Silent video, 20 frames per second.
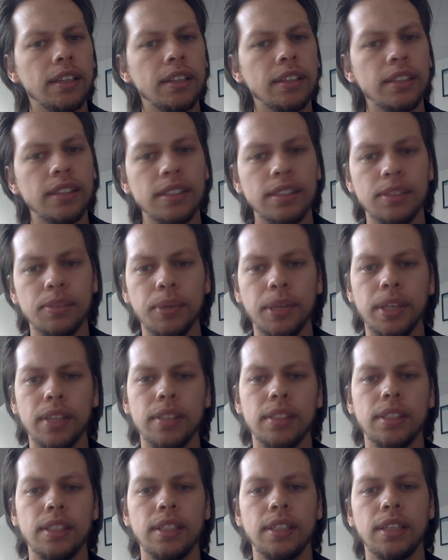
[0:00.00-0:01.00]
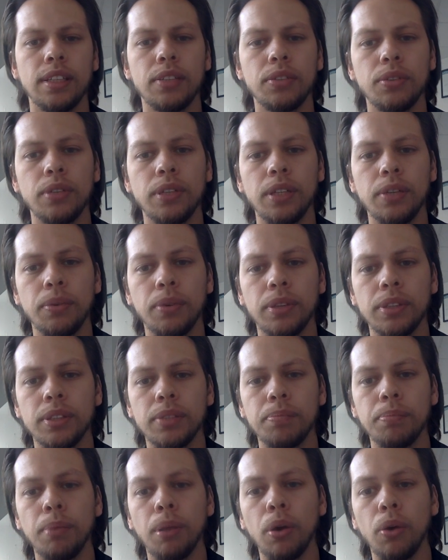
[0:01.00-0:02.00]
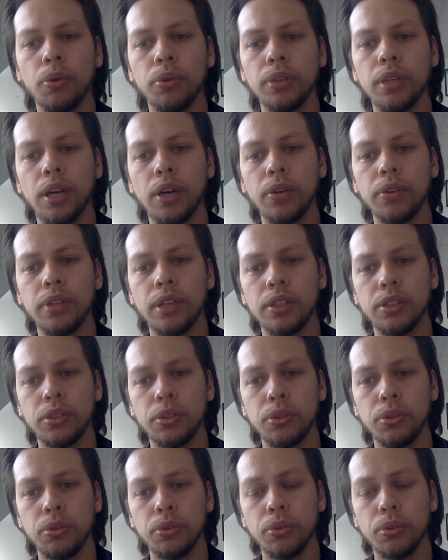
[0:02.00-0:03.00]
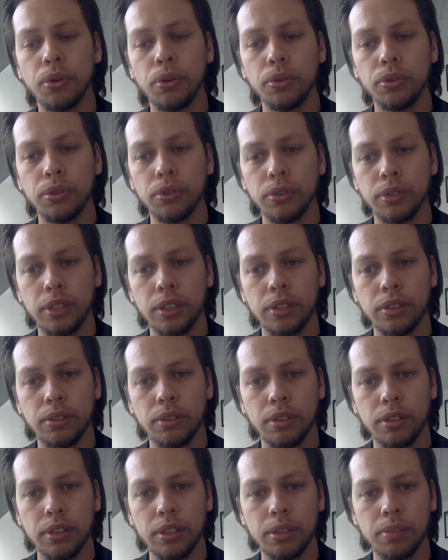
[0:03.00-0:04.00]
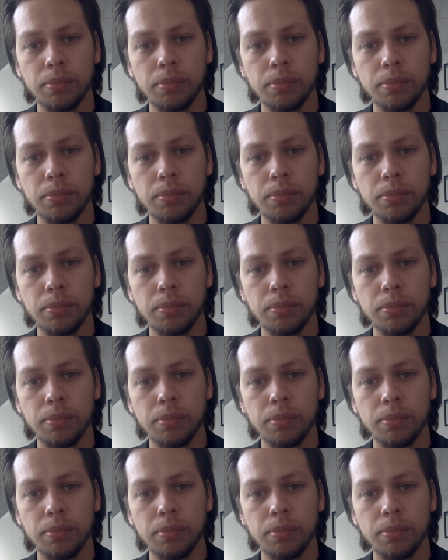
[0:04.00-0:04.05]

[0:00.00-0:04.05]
This we can see the tree was blown down, has new grown on it, so it is